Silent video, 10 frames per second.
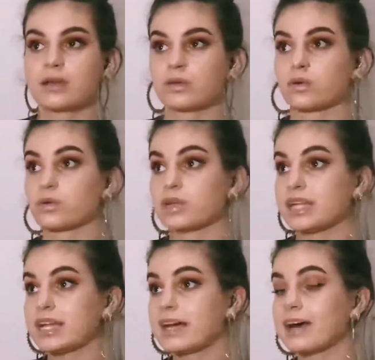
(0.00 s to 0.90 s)
your
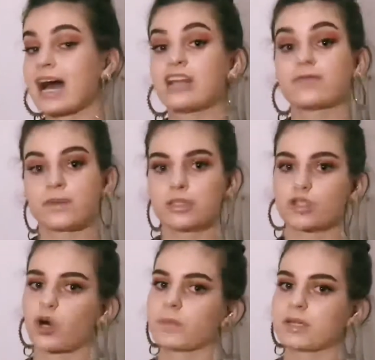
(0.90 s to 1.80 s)
NIE, and
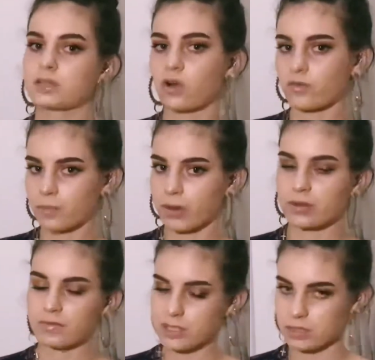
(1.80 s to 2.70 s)
photocopies of both
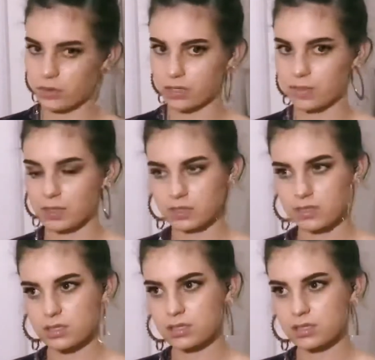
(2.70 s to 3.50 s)
of these documents.